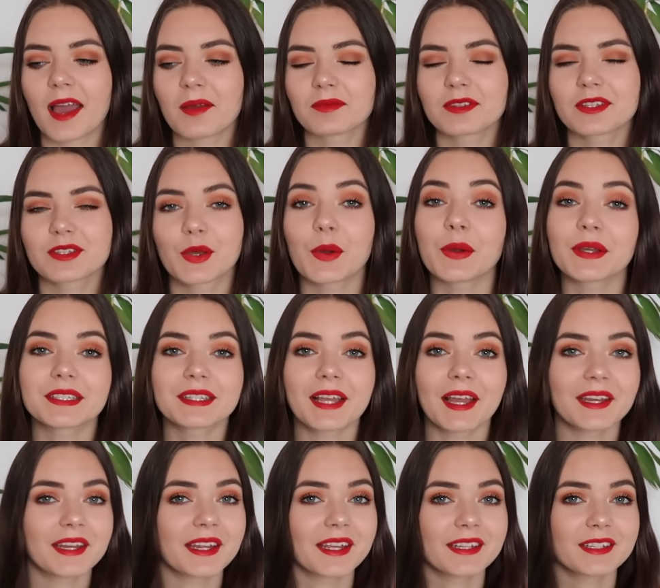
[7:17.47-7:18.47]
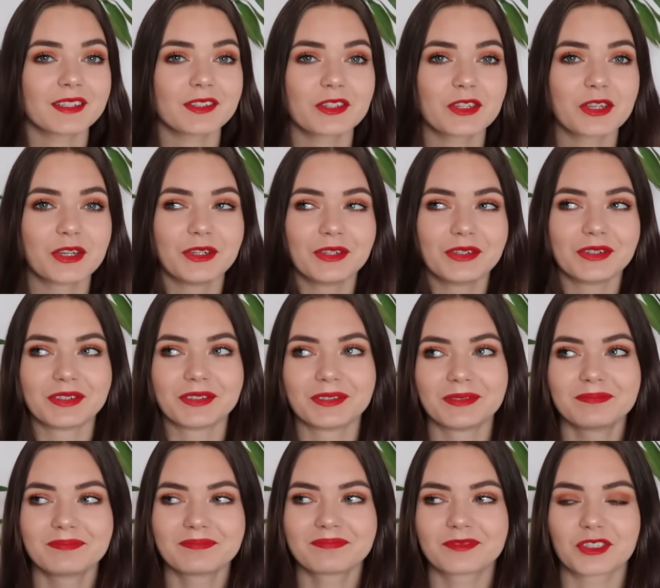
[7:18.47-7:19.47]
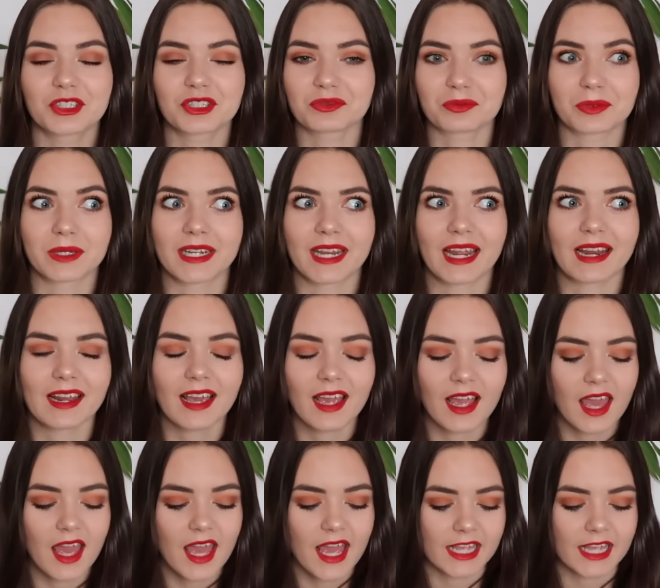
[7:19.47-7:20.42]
I'm so excited to just read it.